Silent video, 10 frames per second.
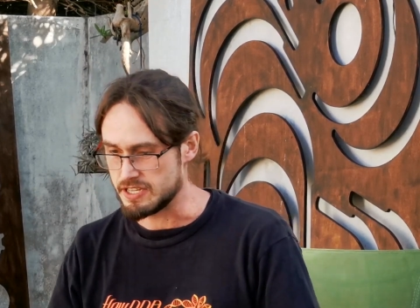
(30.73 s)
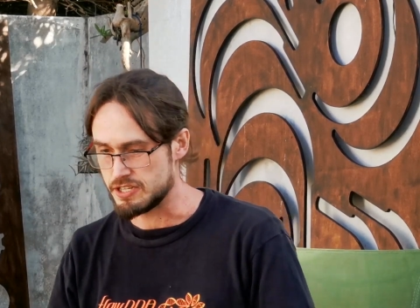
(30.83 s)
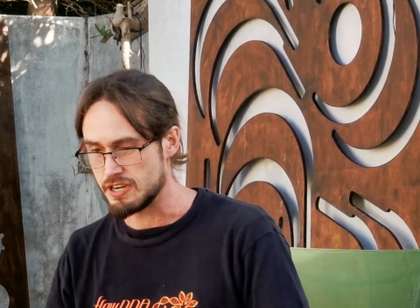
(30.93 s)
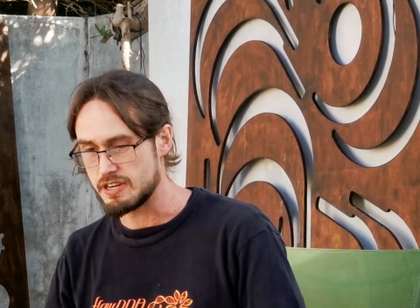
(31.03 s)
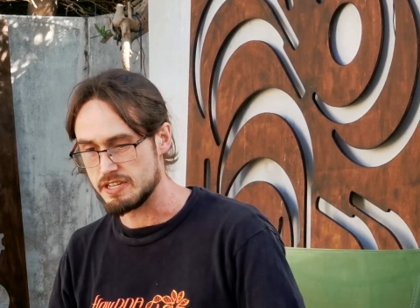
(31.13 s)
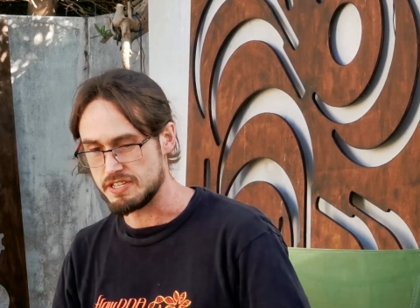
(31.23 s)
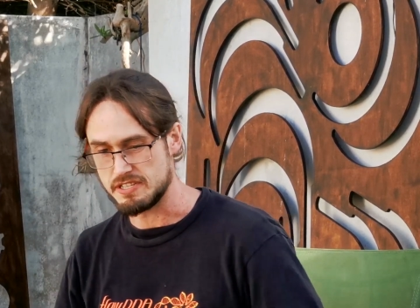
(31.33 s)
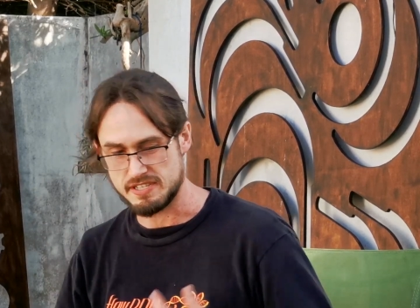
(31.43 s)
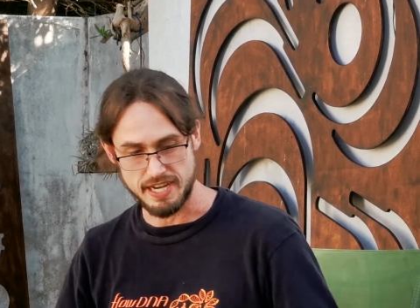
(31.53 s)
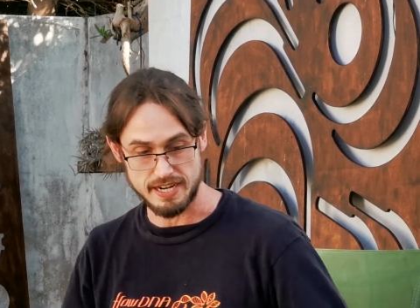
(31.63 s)
circus
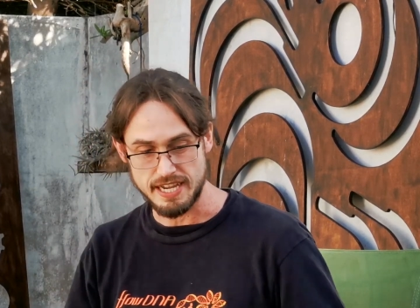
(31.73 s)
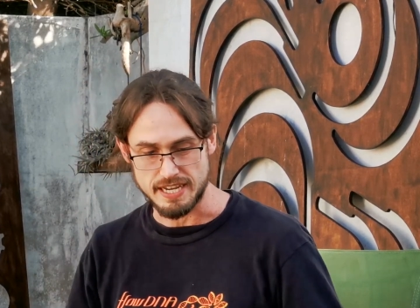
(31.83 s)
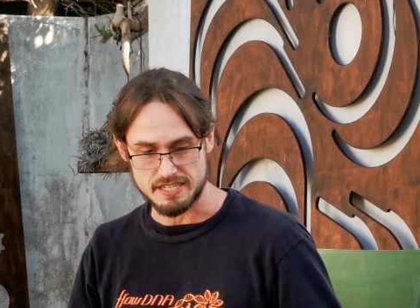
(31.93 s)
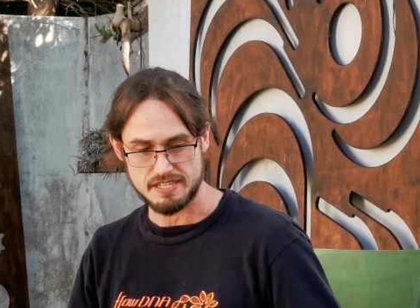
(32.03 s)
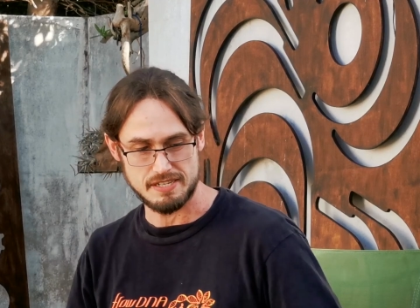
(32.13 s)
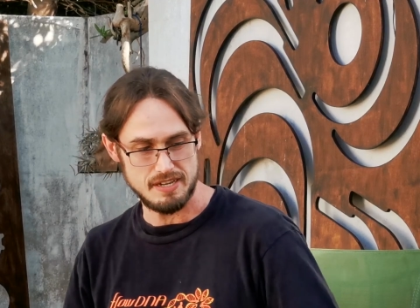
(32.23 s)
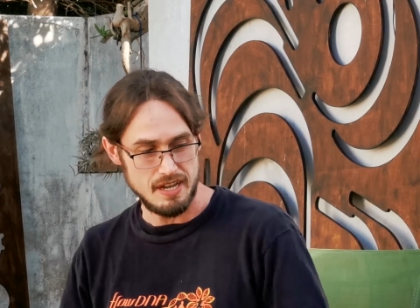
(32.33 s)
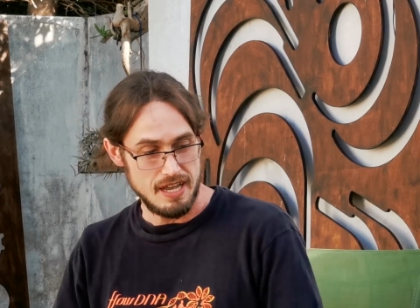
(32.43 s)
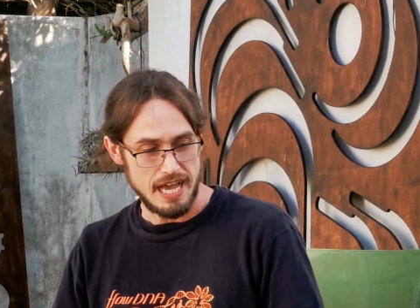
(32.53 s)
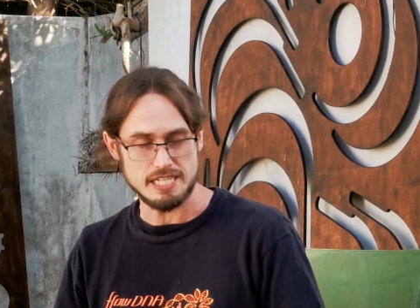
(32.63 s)
techniques,
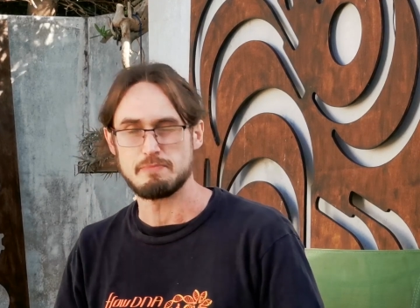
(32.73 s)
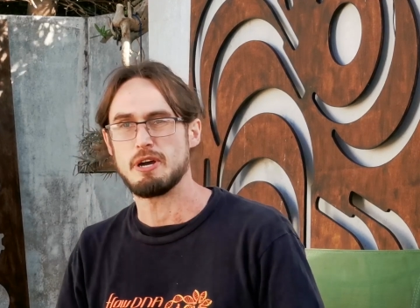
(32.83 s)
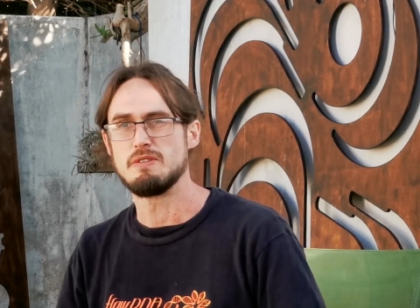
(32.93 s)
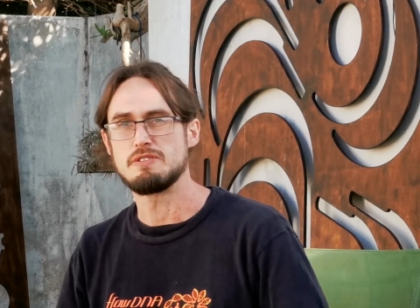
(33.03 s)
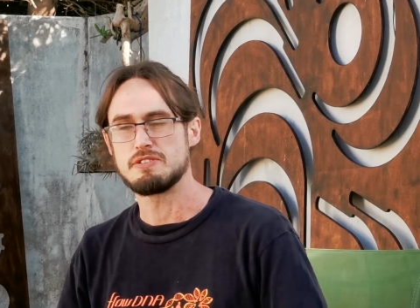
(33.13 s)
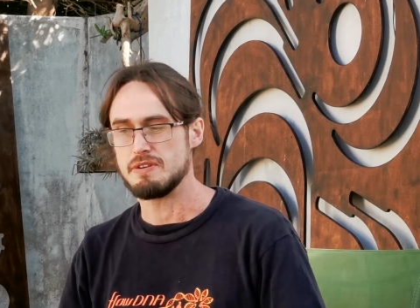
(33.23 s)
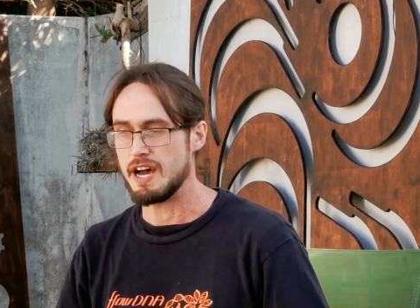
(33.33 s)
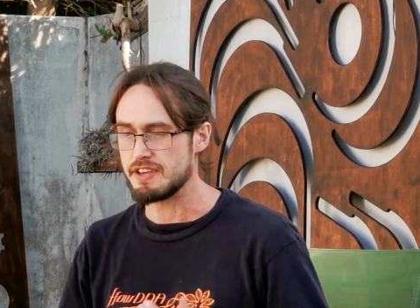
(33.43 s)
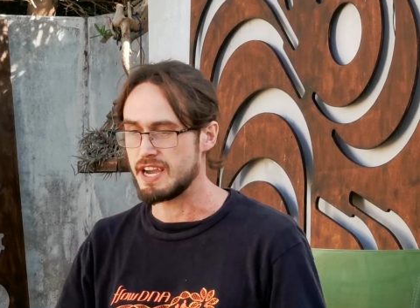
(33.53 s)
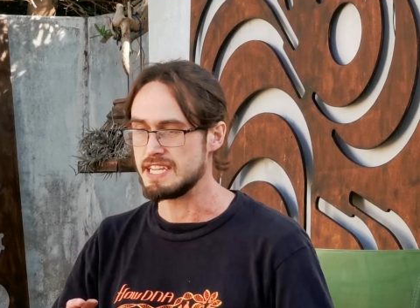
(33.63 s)
as opposed to
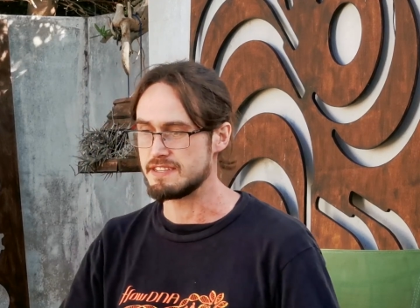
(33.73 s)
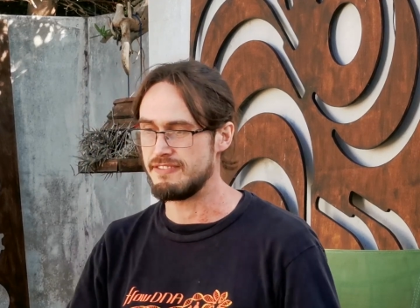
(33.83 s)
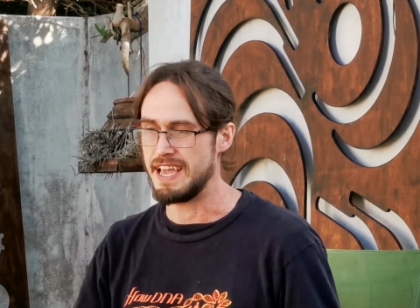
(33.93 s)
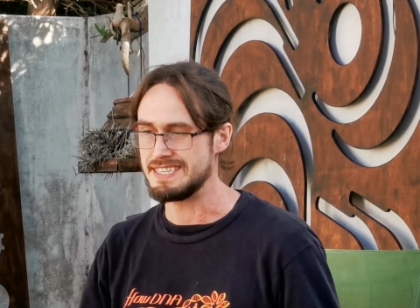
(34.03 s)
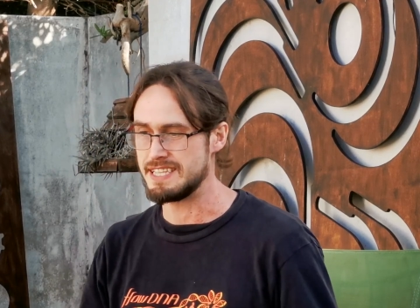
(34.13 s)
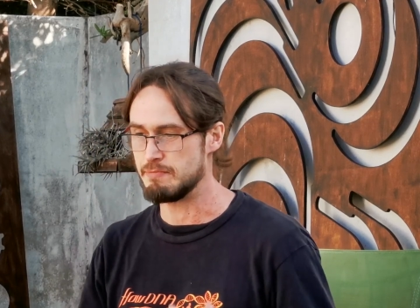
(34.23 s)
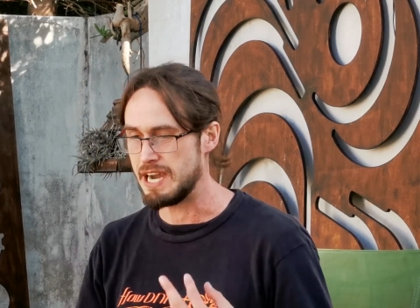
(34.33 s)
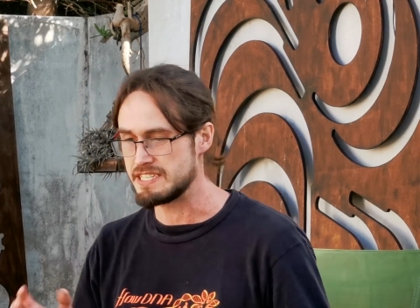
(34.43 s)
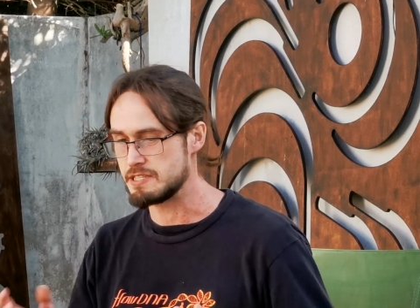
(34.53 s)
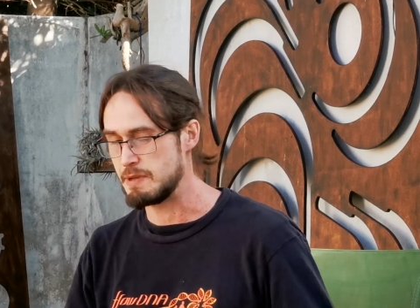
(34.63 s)
other kinds of fans that might
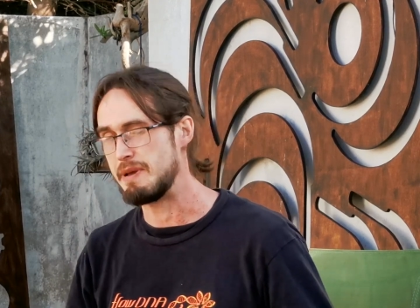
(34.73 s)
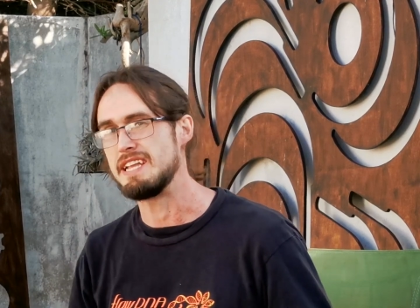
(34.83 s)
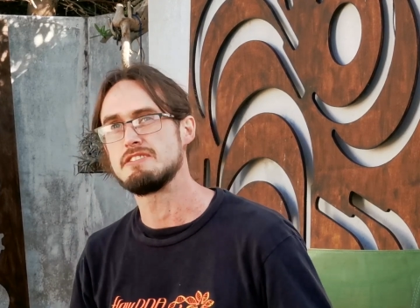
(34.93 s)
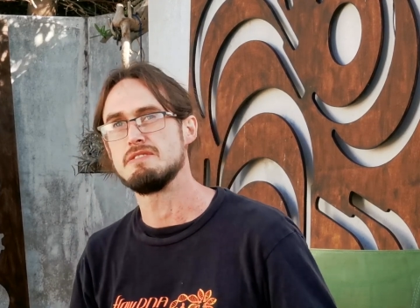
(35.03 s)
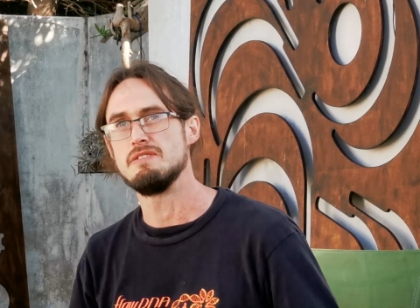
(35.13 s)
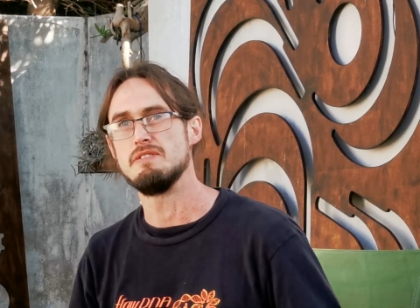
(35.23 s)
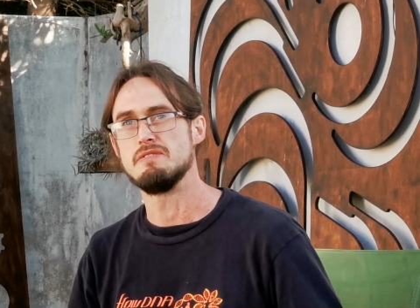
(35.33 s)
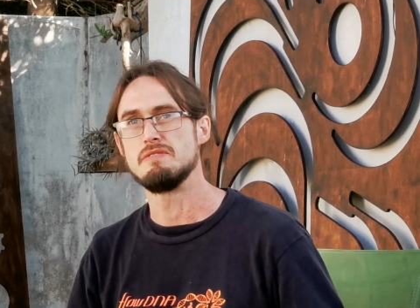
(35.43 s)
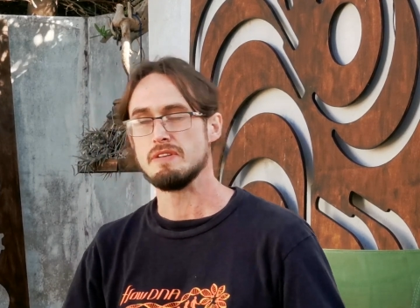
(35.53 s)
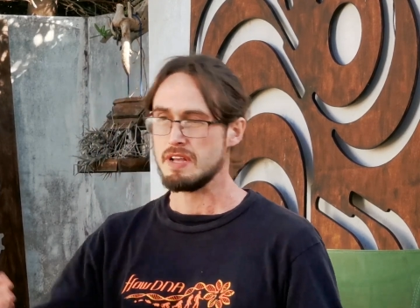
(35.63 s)
just be made
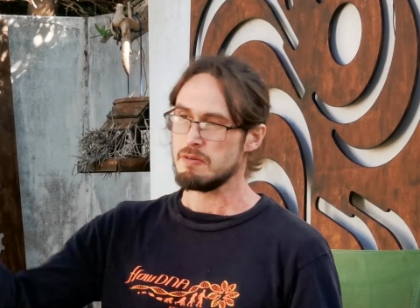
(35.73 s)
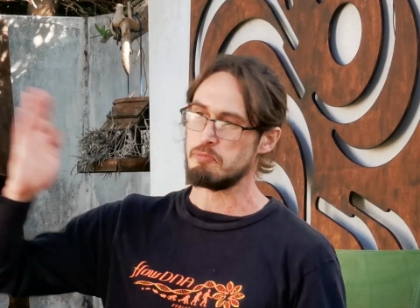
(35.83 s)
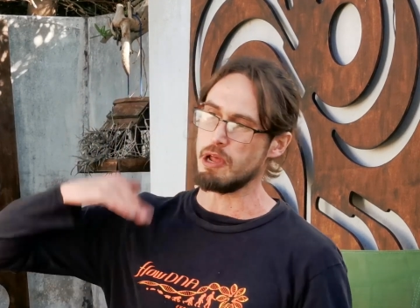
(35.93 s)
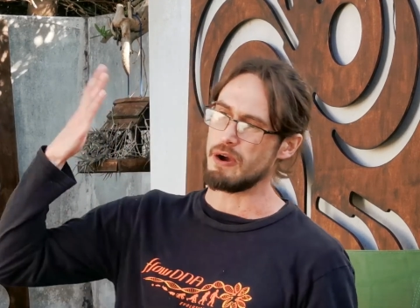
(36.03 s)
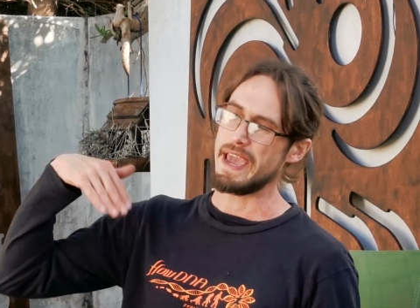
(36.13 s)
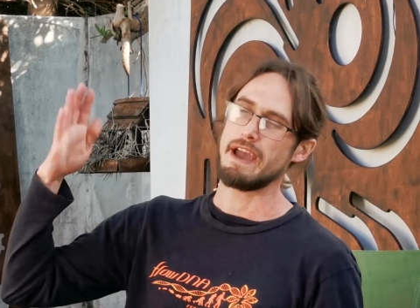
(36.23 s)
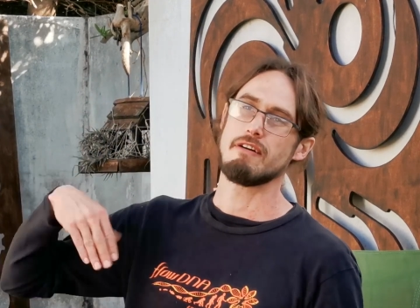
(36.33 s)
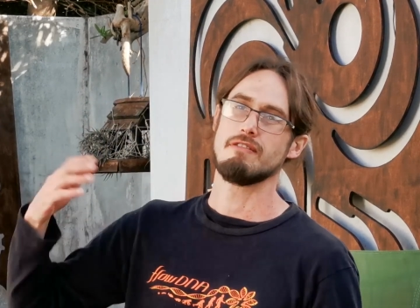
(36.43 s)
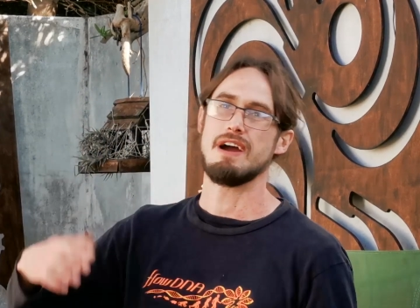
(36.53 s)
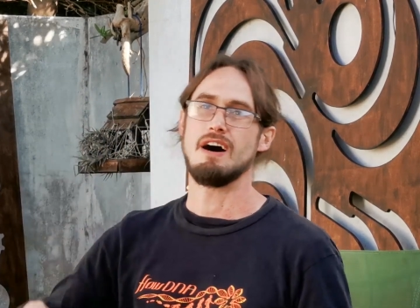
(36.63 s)
to blow air
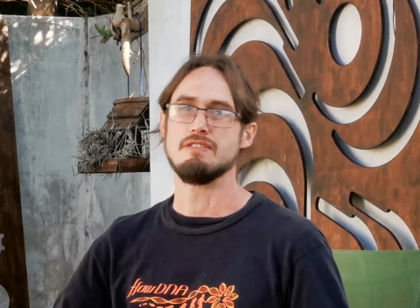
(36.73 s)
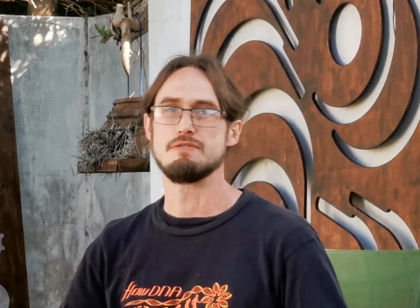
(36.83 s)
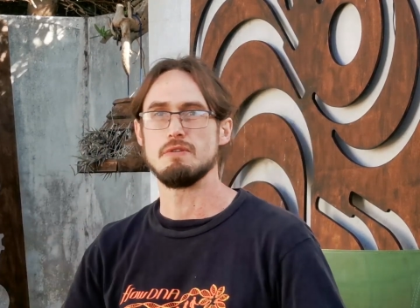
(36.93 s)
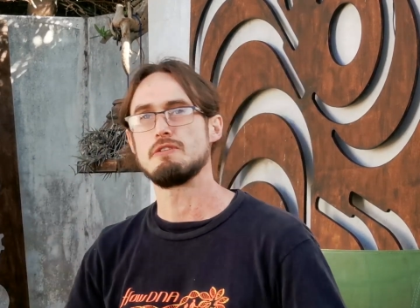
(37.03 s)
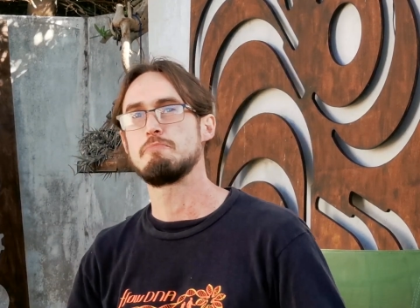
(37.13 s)
around or look